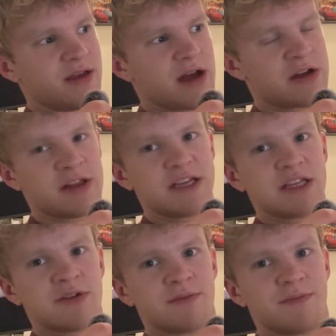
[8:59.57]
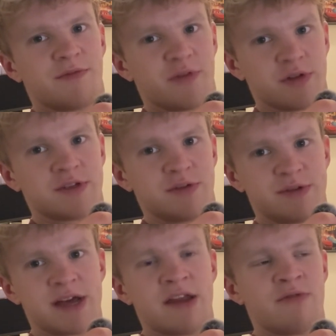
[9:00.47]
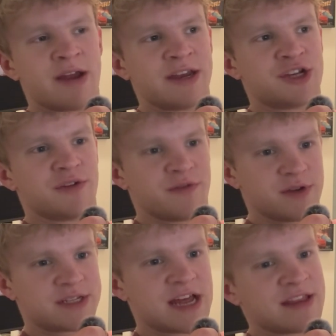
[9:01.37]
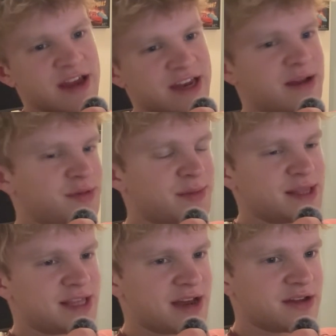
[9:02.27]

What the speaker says: I'd like to learn full two-sided recognition first, and then I can implement that,